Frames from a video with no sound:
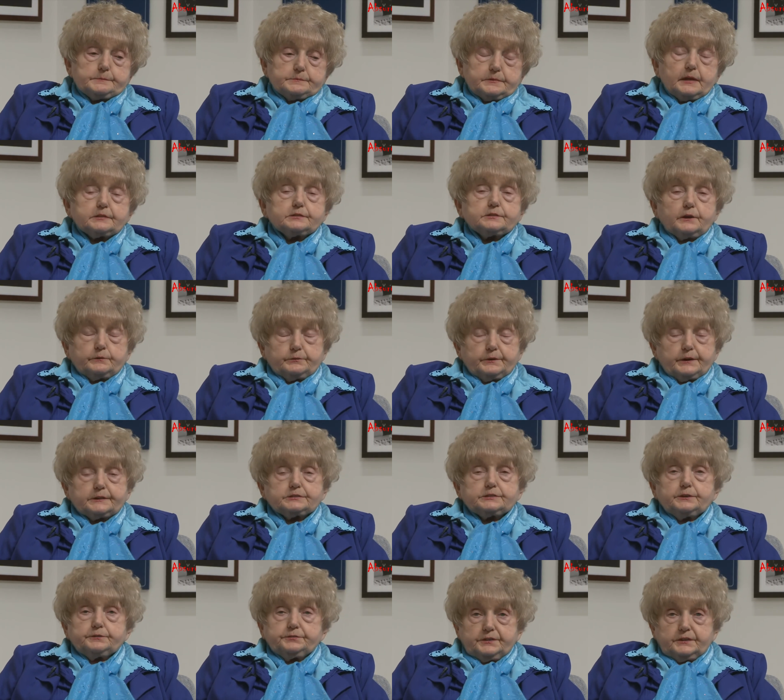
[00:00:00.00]
that there were
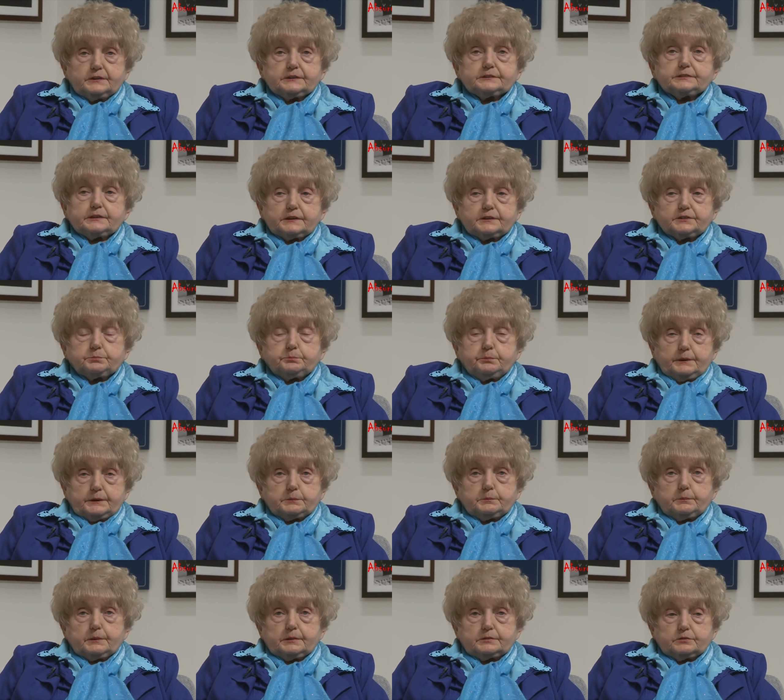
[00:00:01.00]
different
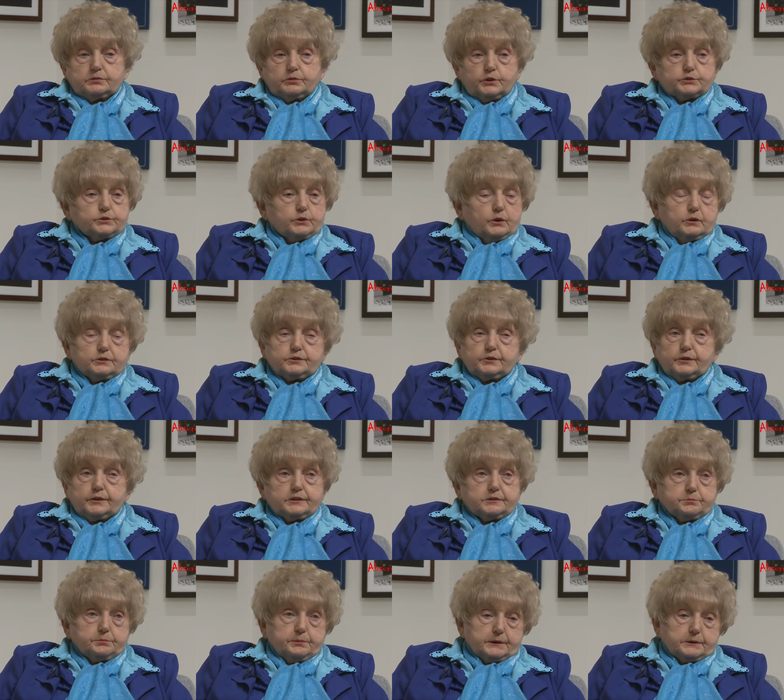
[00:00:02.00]
experiments. Not all the
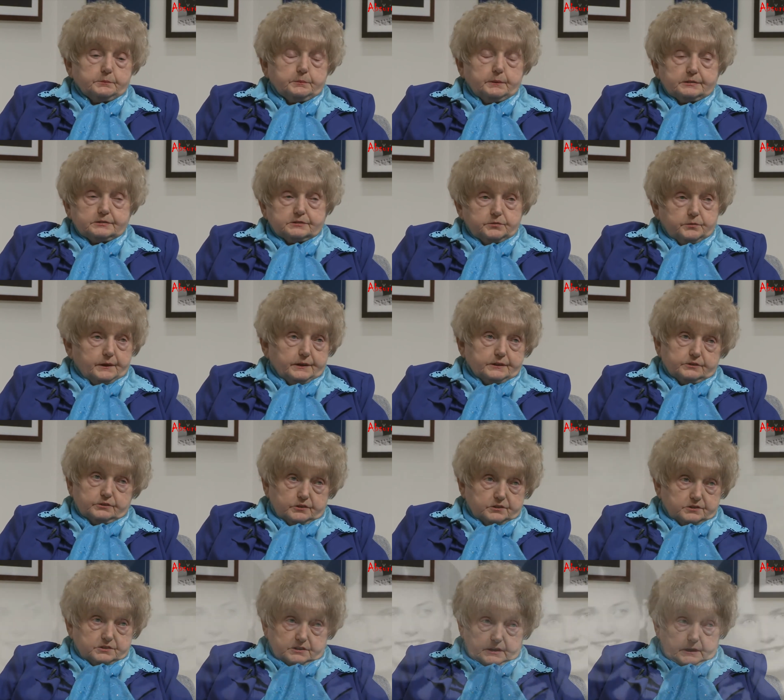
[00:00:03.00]
experiments were the
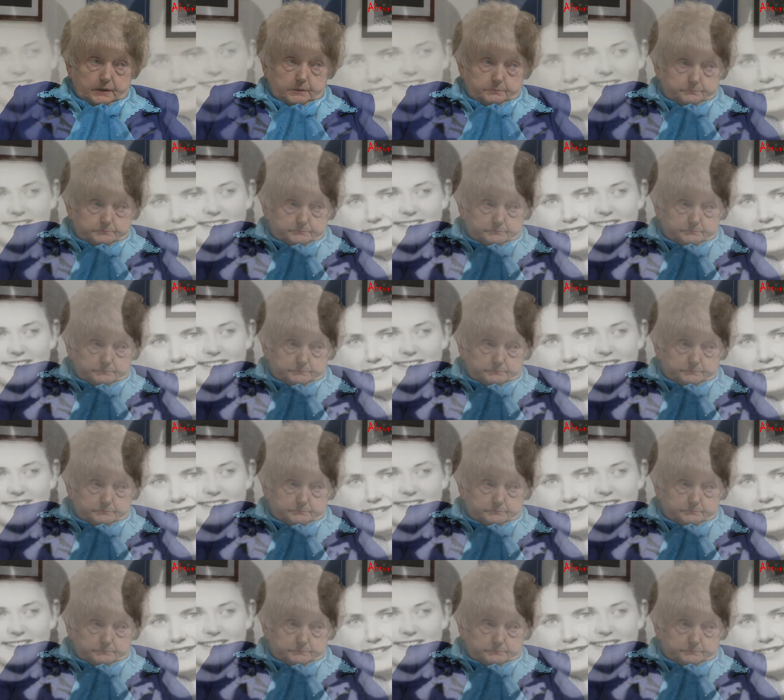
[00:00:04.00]
same.